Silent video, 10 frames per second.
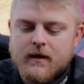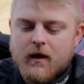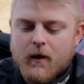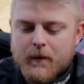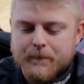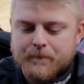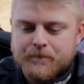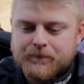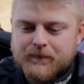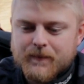A
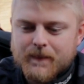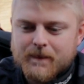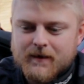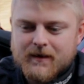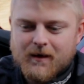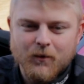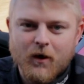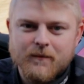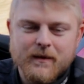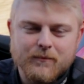
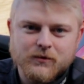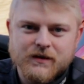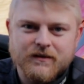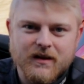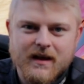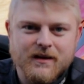lot of people just say,